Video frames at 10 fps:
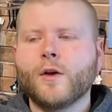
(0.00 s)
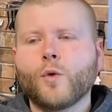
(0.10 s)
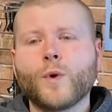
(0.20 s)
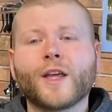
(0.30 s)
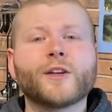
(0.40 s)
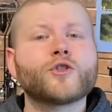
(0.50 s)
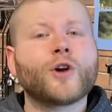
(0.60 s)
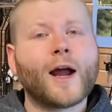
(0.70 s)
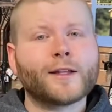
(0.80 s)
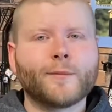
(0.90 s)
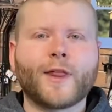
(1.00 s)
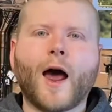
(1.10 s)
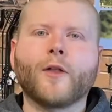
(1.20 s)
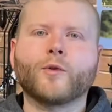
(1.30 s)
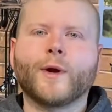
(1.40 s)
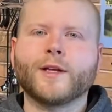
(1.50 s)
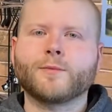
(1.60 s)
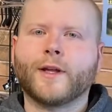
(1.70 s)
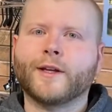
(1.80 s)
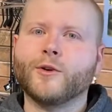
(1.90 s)
We can attract them with other ways,
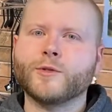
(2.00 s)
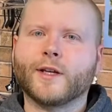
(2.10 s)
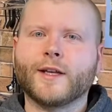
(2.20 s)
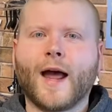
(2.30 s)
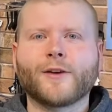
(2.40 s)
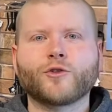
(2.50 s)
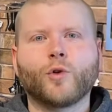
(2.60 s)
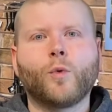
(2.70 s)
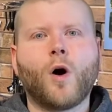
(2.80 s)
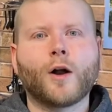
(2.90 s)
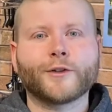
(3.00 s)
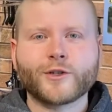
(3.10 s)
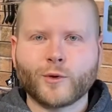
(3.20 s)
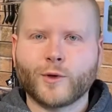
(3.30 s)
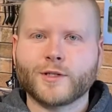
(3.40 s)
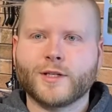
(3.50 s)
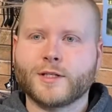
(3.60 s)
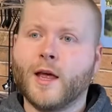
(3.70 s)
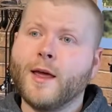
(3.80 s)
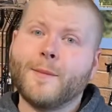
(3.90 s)
like using natural water sources,
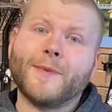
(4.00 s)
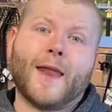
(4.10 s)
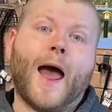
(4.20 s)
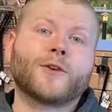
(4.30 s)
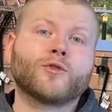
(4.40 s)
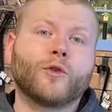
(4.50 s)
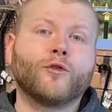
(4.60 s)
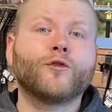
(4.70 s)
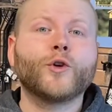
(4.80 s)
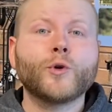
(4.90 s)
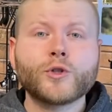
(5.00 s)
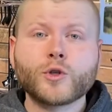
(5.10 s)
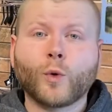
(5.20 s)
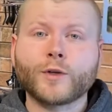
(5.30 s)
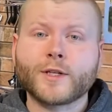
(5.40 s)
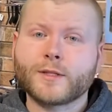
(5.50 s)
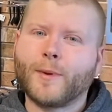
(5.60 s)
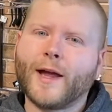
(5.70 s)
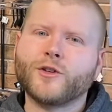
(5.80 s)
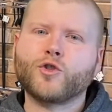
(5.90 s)
natural food sources, by
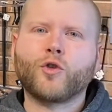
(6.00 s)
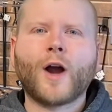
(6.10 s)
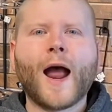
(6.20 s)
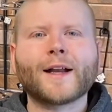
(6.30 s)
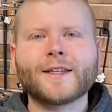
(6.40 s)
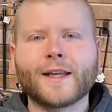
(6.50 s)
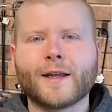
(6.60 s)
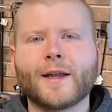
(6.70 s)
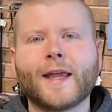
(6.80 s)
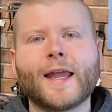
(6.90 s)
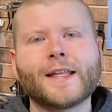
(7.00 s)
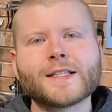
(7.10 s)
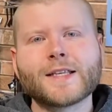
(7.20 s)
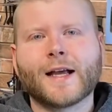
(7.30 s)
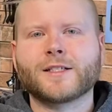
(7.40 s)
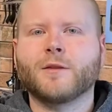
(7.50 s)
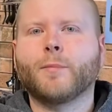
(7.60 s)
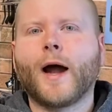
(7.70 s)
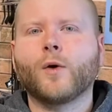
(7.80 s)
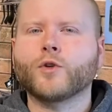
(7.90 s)
attracting insects and
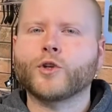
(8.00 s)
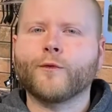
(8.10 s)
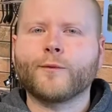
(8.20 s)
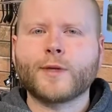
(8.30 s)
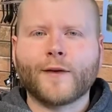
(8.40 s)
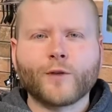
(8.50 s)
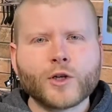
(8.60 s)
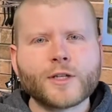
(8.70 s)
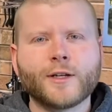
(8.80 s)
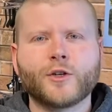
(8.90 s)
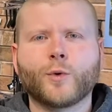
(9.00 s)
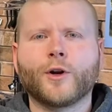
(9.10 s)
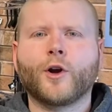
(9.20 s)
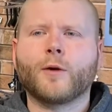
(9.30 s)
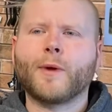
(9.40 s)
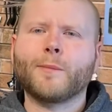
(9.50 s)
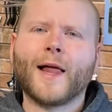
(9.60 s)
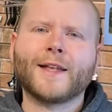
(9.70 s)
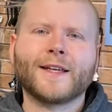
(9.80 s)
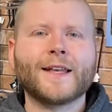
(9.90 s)
biodiversity to our yard by
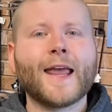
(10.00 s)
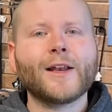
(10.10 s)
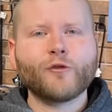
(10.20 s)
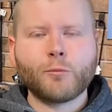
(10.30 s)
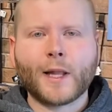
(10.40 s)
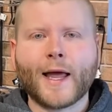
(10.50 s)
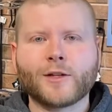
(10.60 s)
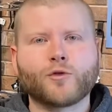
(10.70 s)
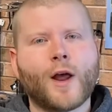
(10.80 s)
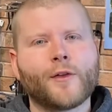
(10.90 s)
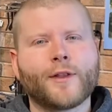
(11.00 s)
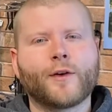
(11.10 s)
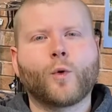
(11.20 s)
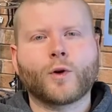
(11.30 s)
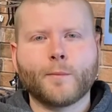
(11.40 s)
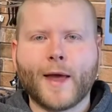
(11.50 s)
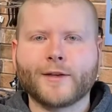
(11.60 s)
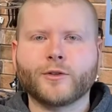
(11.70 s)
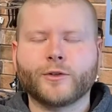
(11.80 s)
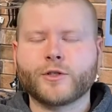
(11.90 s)
planting native plants rather than
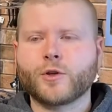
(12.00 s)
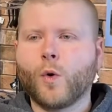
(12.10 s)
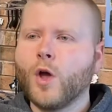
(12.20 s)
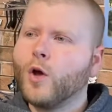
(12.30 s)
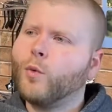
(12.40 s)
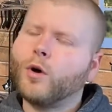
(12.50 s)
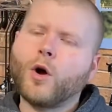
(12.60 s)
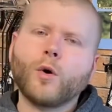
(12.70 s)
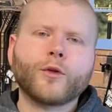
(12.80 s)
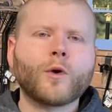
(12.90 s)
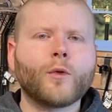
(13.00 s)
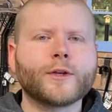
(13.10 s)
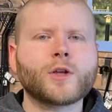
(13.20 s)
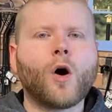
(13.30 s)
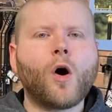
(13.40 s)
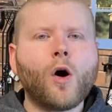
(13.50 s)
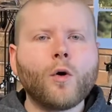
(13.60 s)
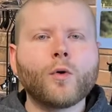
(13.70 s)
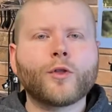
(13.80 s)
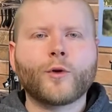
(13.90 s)
ornamental. So we'll go throughout this all
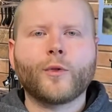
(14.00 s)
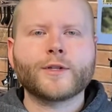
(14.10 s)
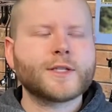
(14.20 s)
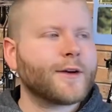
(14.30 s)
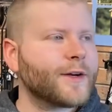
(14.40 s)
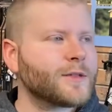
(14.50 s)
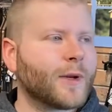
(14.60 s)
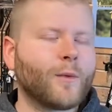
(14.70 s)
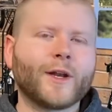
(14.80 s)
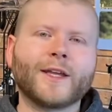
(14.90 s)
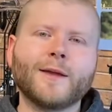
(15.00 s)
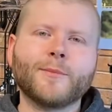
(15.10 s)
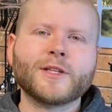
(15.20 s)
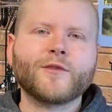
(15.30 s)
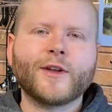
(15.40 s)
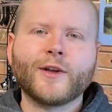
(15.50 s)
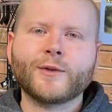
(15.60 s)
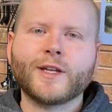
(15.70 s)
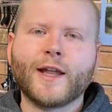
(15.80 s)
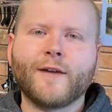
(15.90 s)
throughout the series, but I want to keep this video
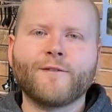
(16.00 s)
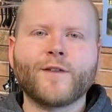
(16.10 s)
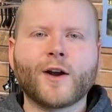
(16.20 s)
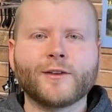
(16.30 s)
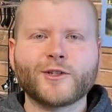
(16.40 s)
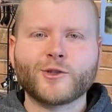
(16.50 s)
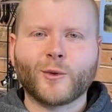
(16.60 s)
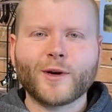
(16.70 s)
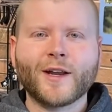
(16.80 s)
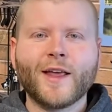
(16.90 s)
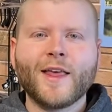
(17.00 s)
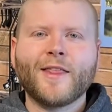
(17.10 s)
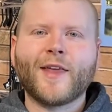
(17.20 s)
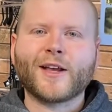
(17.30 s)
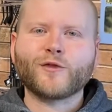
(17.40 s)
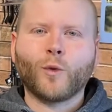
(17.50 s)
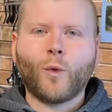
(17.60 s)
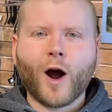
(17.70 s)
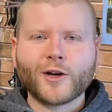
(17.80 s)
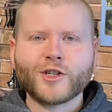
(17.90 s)
today fairly short. Thanks for
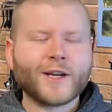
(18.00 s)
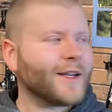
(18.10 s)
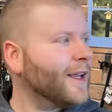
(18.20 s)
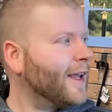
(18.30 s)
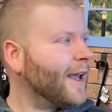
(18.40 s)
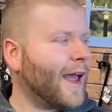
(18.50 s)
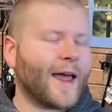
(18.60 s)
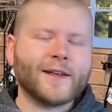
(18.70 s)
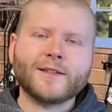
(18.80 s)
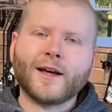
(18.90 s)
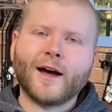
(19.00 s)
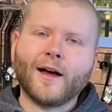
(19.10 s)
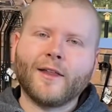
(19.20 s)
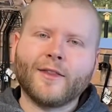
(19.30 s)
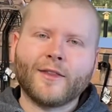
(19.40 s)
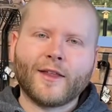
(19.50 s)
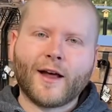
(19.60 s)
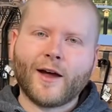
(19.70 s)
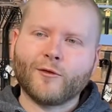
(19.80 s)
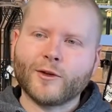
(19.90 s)
watching, and
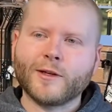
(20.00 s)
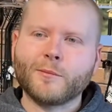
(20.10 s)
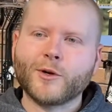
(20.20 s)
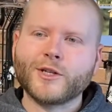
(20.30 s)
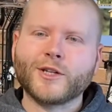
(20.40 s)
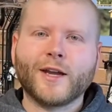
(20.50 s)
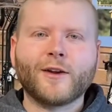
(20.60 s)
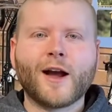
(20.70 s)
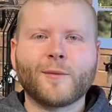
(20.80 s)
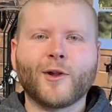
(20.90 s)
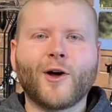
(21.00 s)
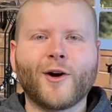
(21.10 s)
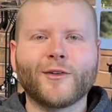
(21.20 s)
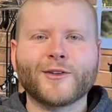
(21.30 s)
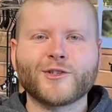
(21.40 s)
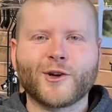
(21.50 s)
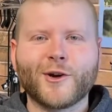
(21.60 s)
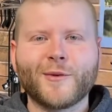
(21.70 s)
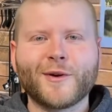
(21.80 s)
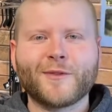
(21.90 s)
I really appreciate you coming along on this journey
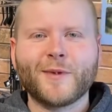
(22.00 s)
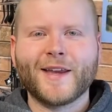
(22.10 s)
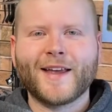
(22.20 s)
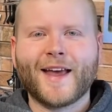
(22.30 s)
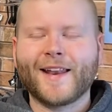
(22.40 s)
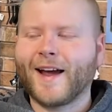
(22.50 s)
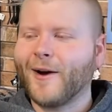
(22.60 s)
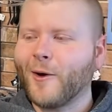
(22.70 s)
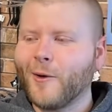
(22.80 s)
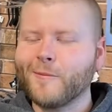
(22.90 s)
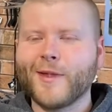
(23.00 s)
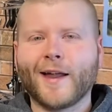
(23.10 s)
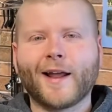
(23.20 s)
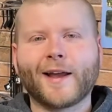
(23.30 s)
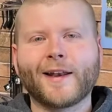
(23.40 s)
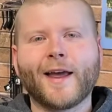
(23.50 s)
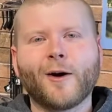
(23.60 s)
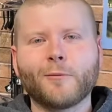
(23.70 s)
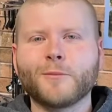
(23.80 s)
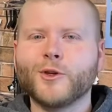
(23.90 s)
with me, and I hope that I can
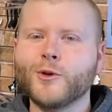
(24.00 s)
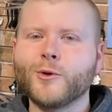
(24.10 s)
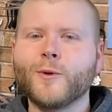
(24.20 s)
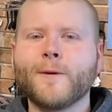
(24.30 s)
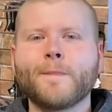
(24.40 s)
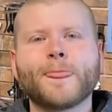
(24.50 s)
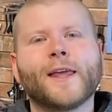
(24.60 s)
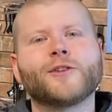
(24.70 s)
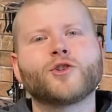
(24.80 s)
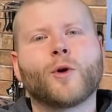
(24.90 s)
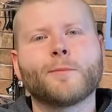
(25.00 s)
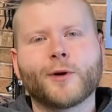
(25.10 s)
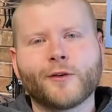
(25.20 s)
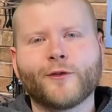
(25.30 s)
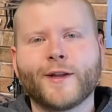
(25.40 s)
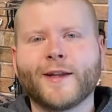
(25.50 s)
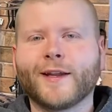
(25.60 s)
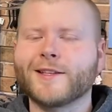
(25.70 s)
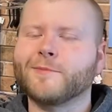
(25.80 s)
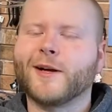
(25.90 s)
help you enjoy bird feeding
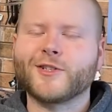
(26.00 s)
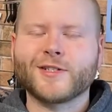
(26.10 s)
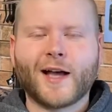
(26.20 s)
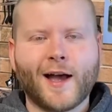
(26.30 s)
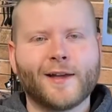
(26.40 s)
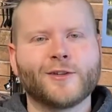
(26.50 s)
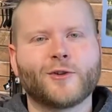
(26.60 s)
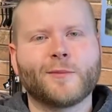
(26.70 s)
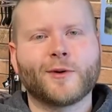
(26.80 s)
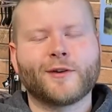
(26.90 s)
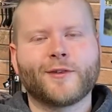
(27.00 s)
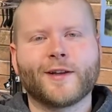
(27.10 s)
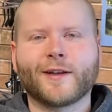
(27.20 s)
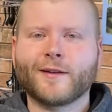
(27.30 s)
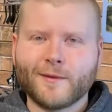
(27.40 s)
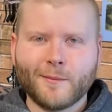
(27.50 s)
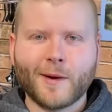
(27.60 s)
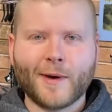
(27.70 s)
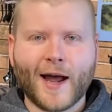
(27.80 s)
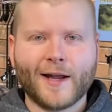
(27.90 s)
as much as I enjoy bird feeding.
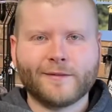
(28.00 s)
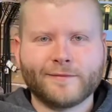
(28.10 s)
Bye-bye.